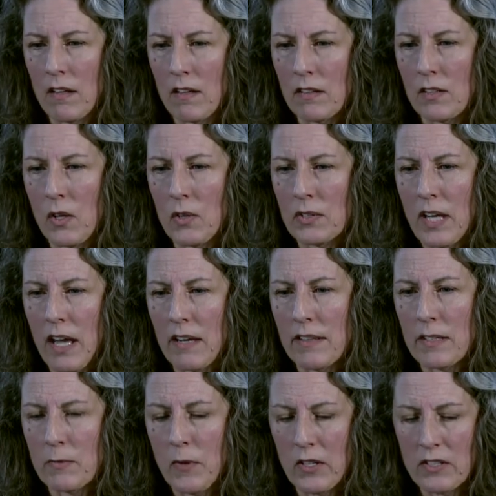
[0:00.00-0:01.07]
close out of
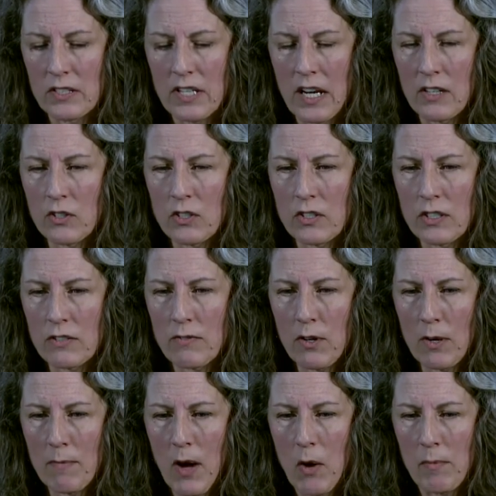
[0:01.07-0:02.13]
this presentation just for
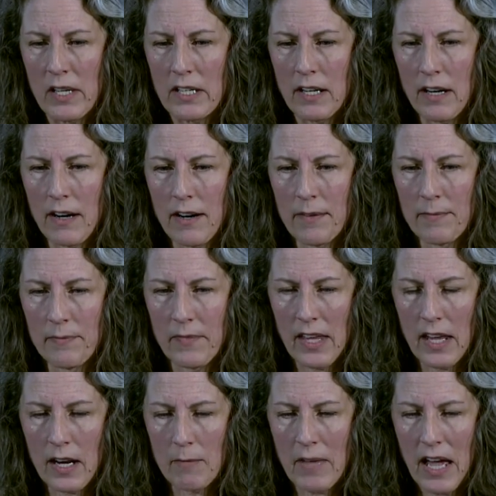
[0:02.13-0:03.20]
a moment here.
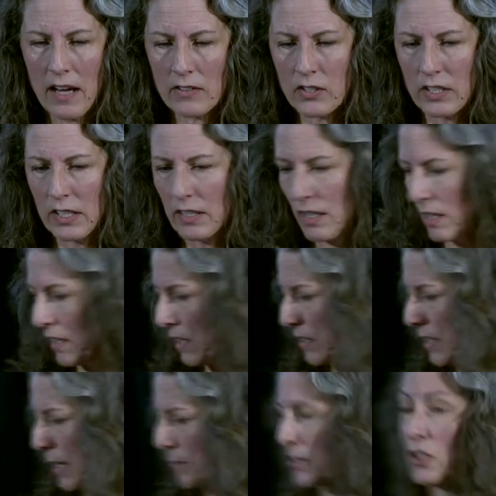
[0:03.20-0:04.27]
And I'm actually going to
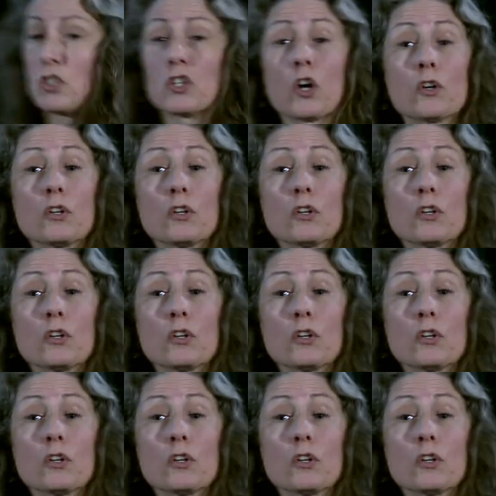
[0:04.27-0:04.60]
attempt to show